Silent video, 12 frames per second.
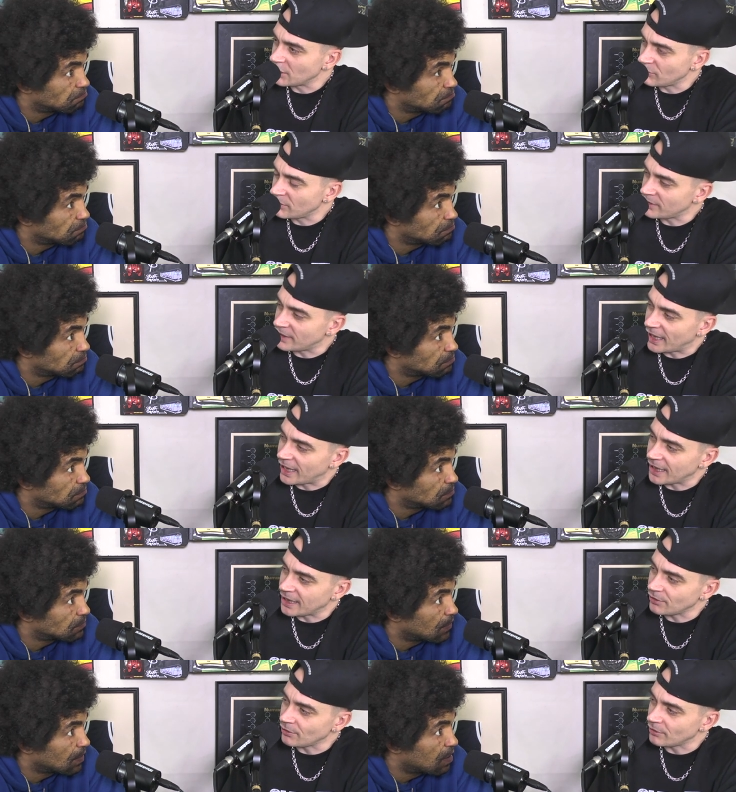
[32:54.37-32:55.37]
Speaker 1: an injury to the
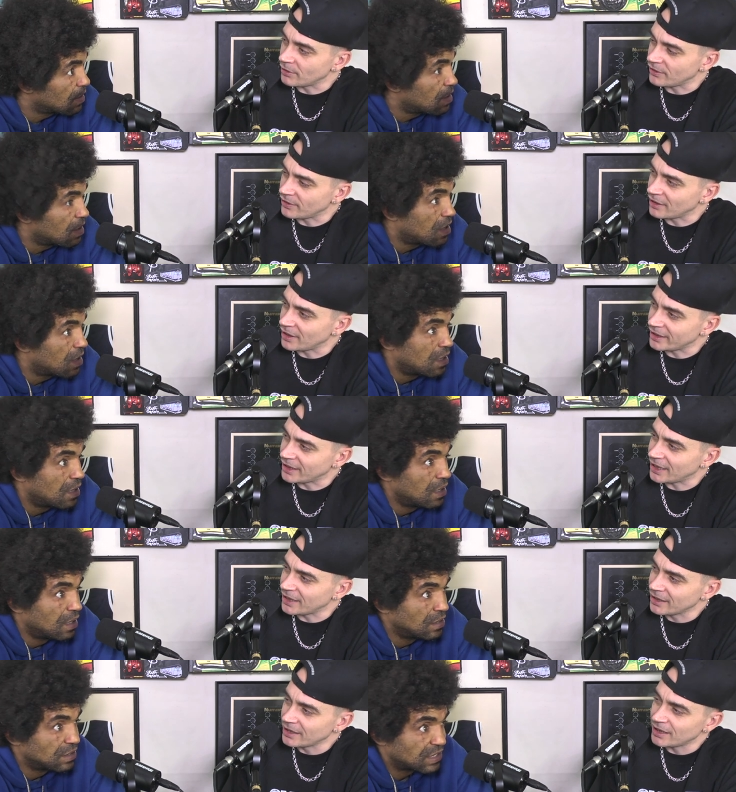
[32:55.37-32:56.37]
head or anything like
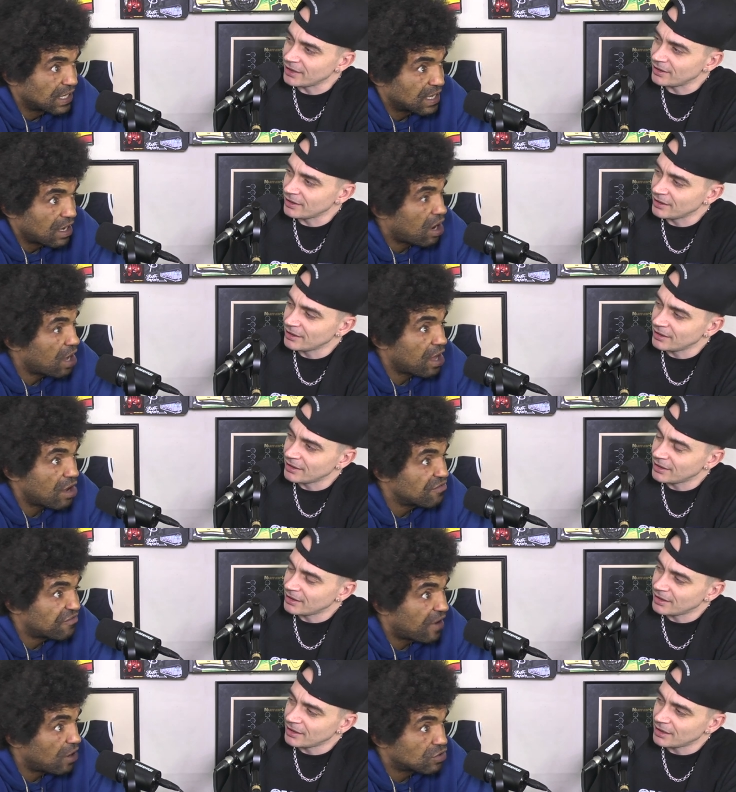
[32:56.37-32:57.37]
that.
Speaker 2: See, I
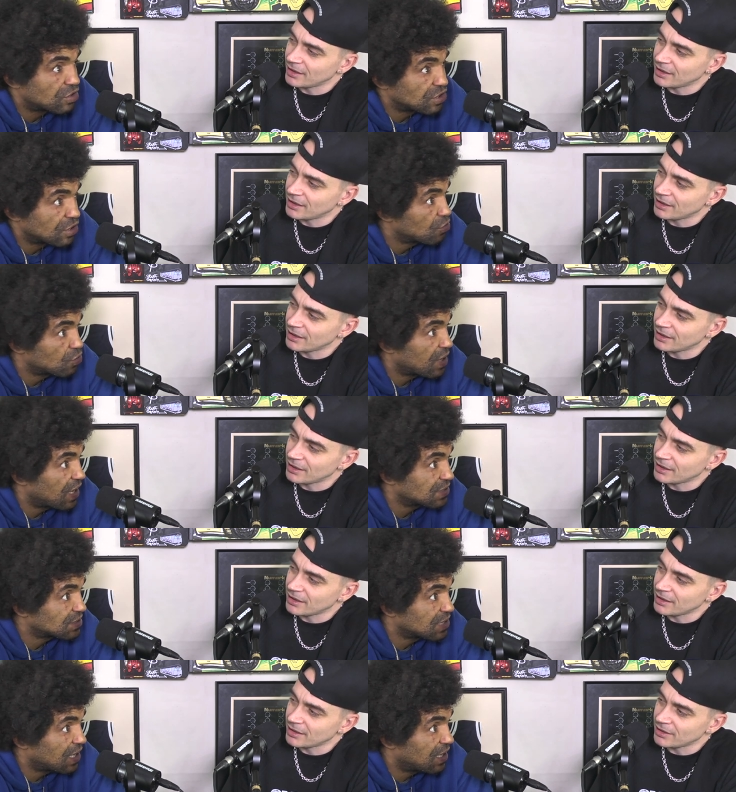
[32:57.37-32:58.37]
don't focus on all
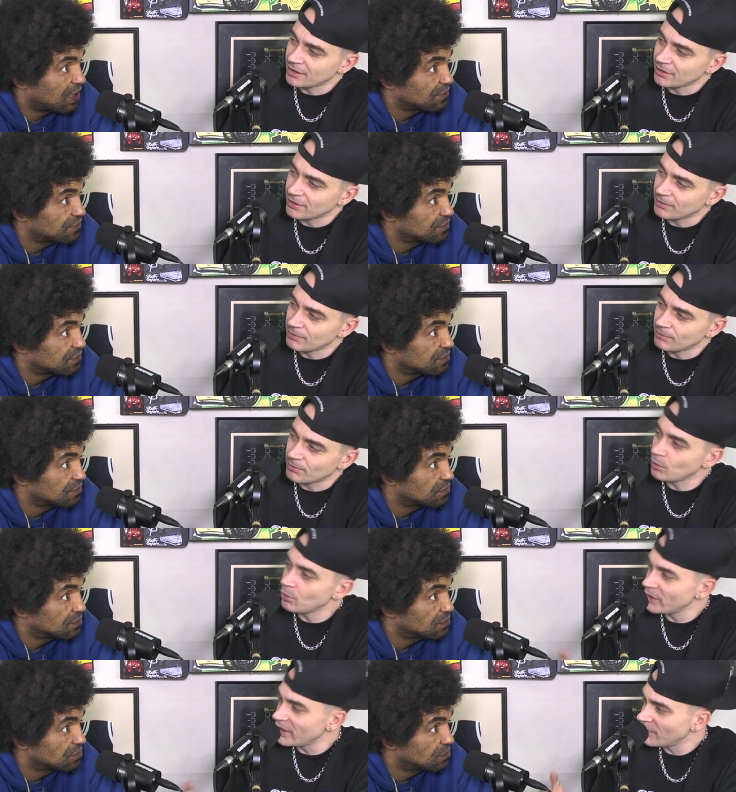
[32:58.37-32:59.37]
that stuff.
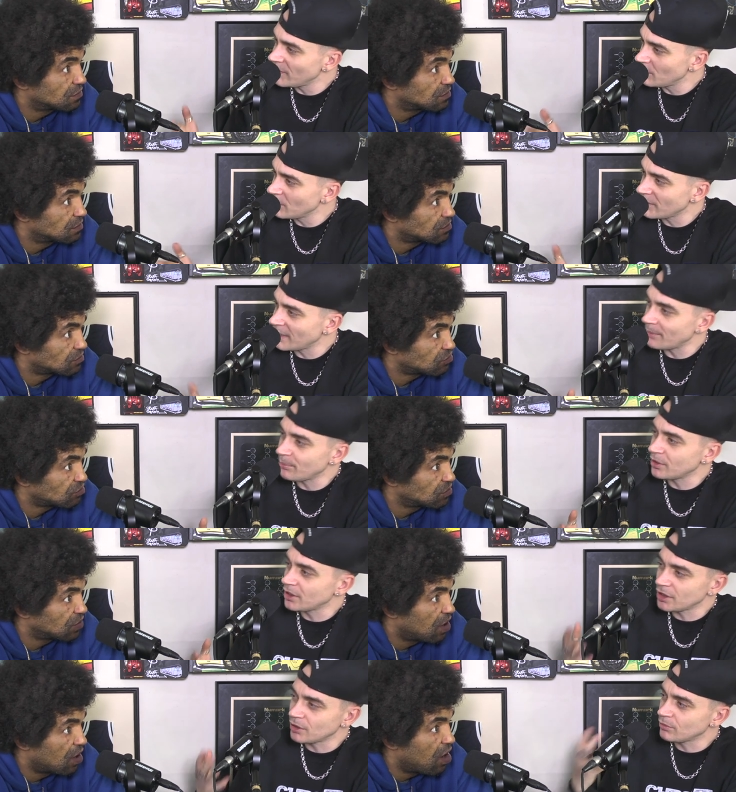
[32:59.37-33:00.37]
Speaker 1: But what if it was to
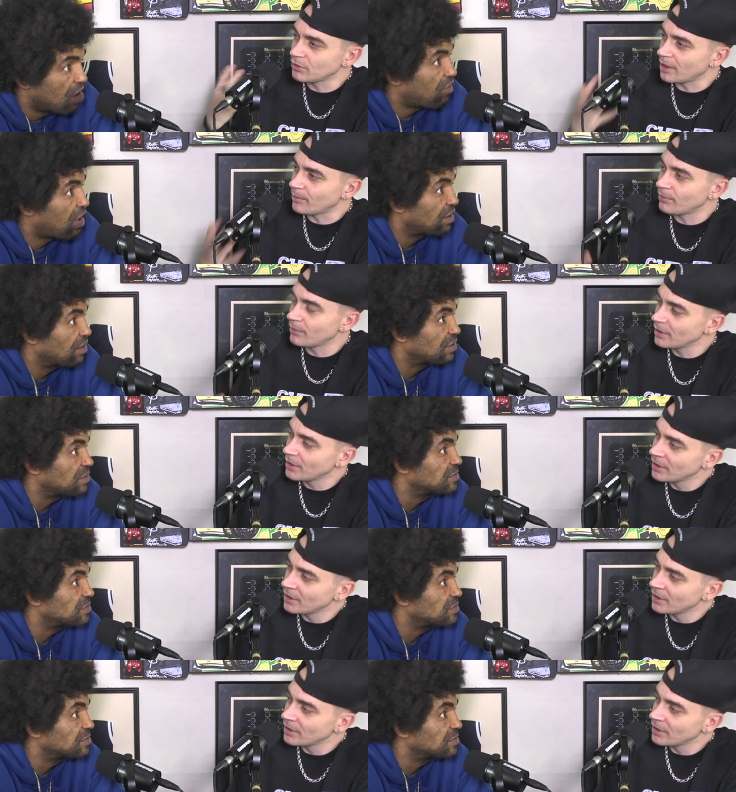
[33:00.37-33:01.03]
happen that you get? Right, now,